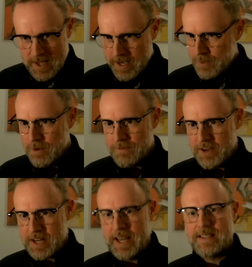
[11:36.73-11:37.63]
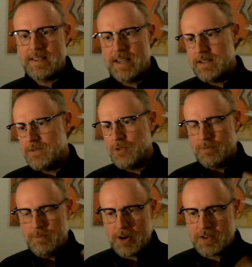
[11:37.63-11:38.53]
It will fit nicely into your
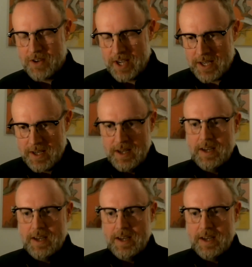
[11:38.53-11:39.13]
monitoring.